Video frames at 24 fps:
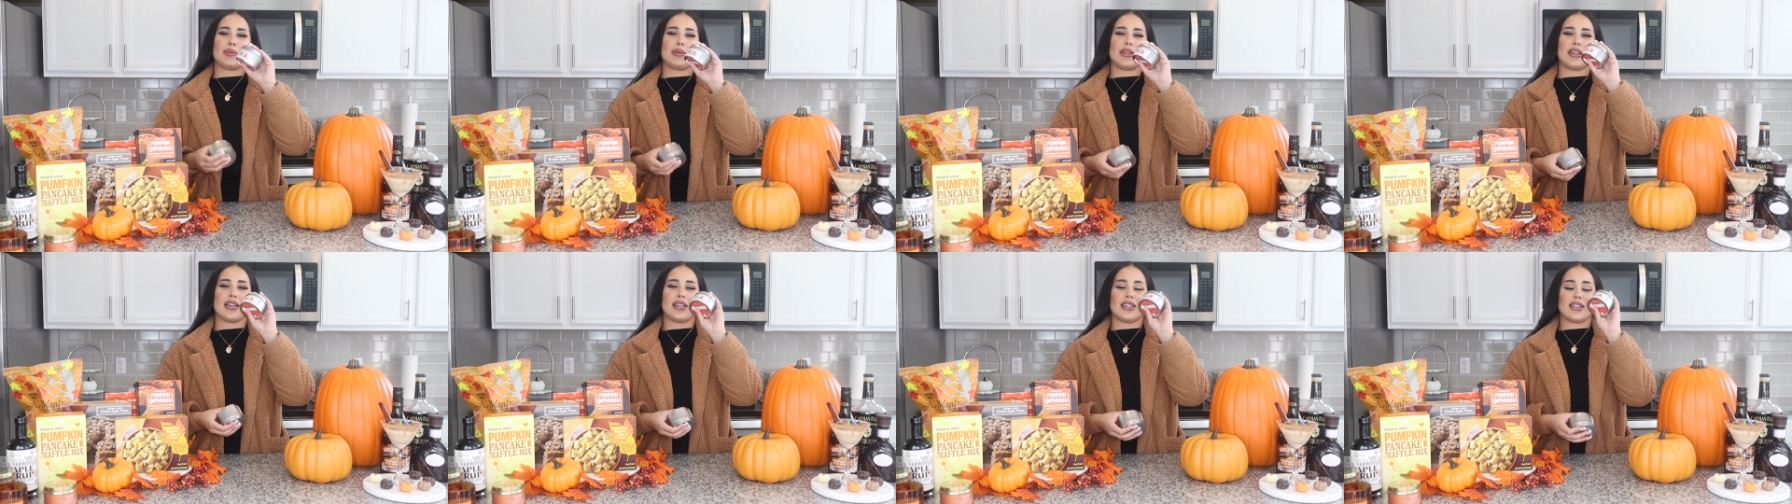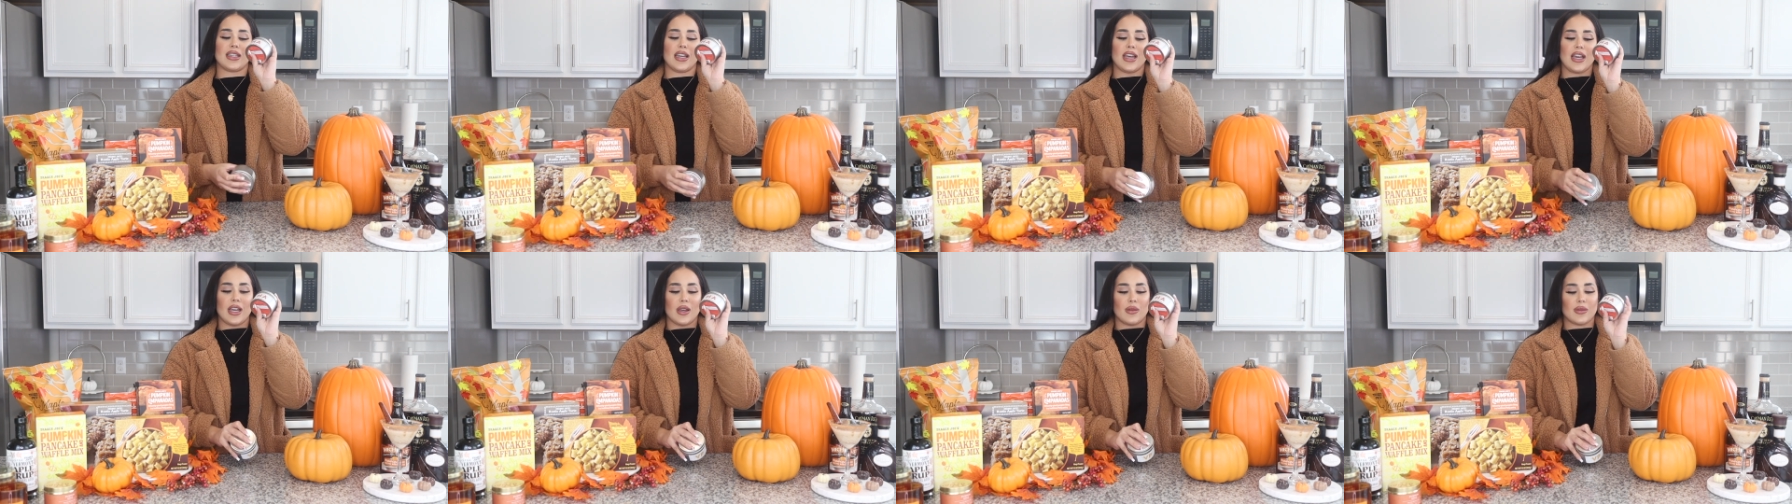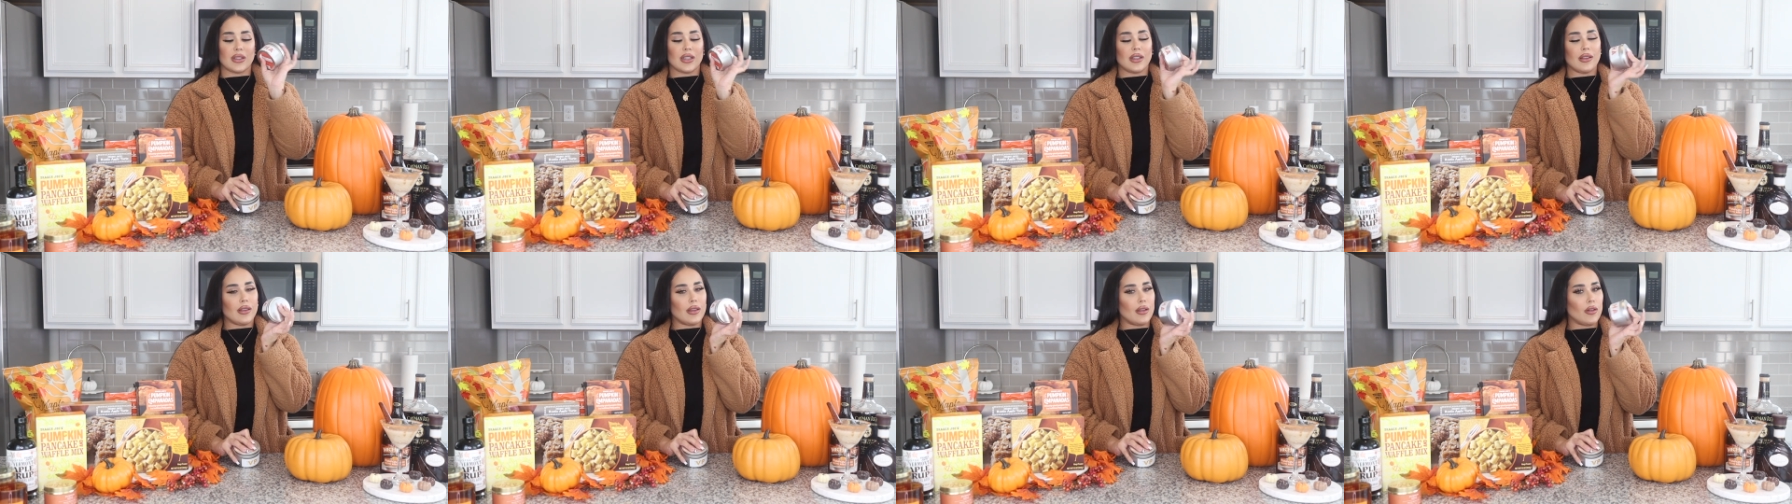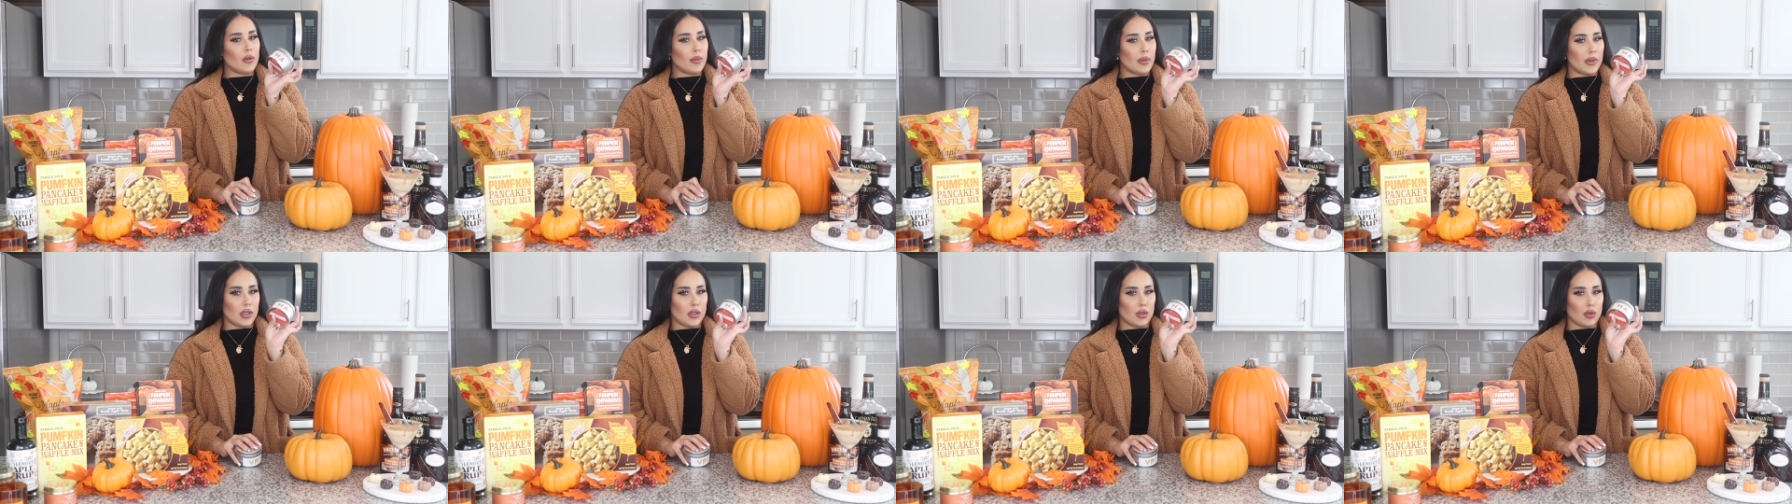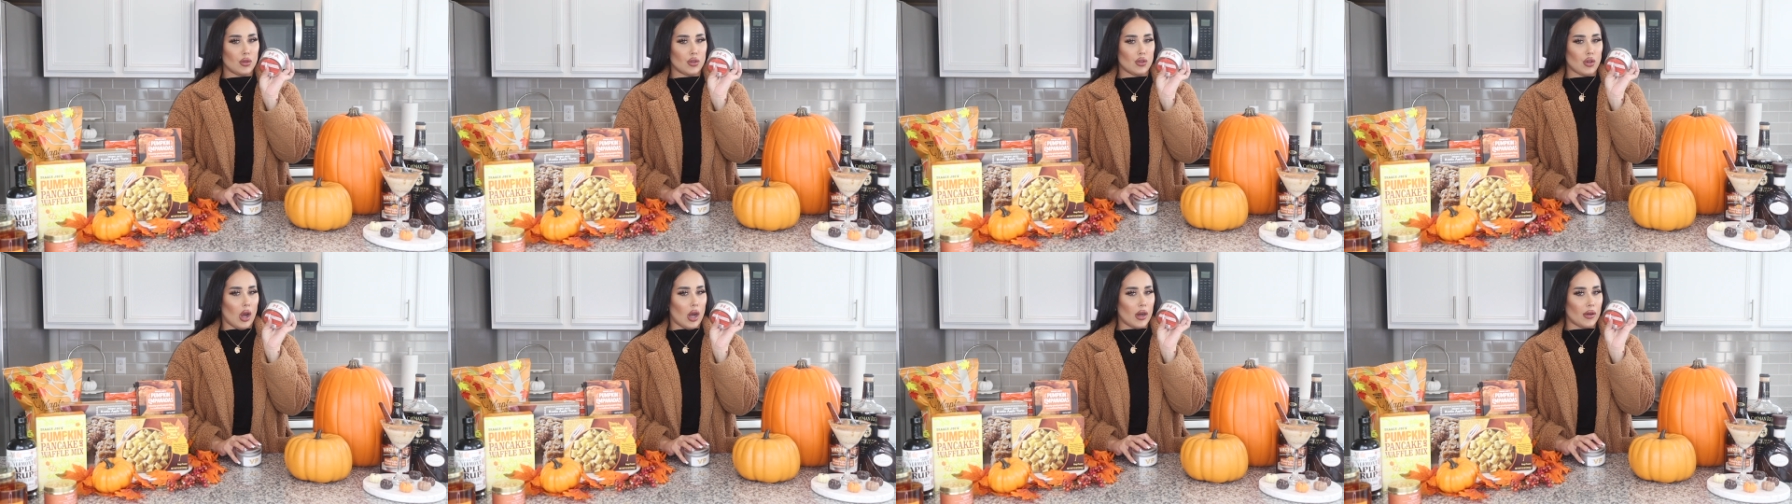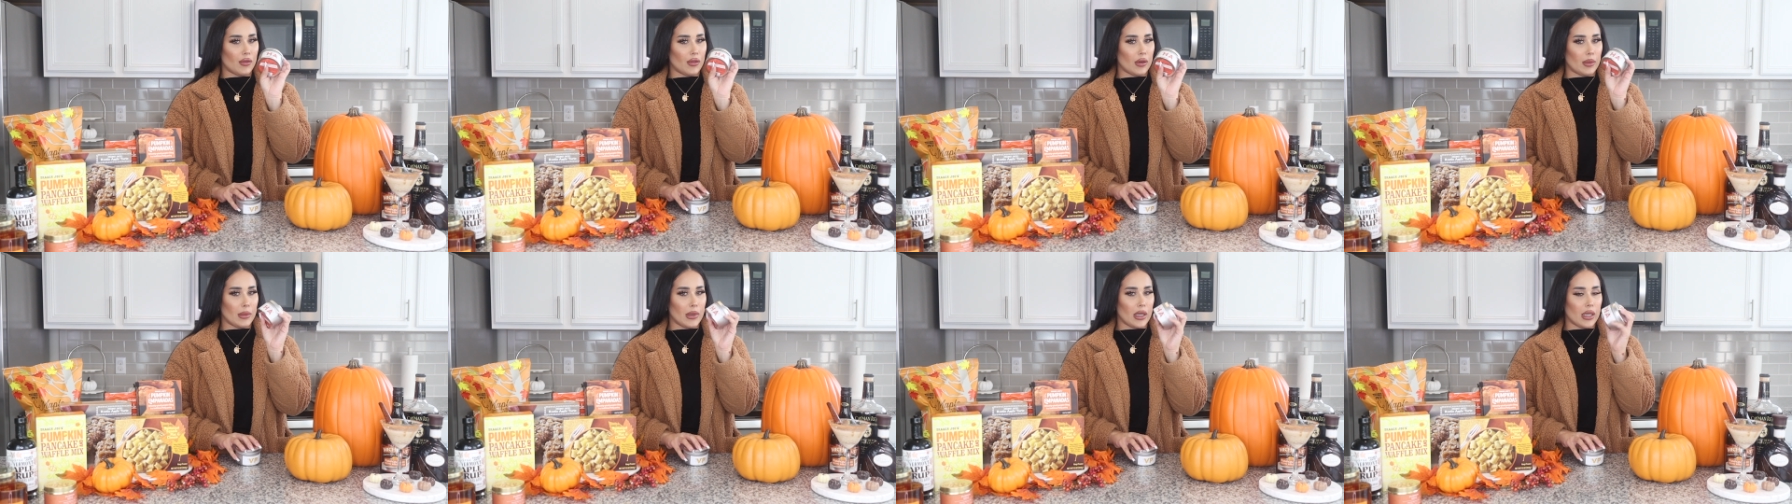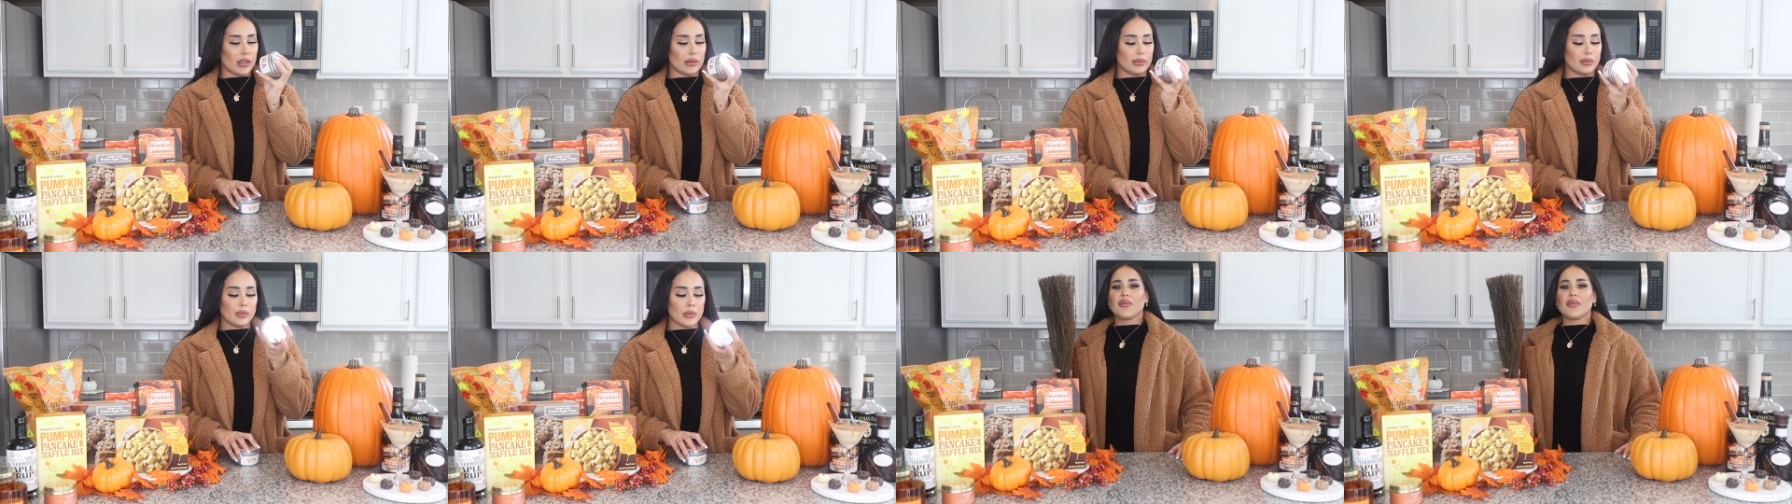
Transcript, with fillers: because it's a little bit too strong for me.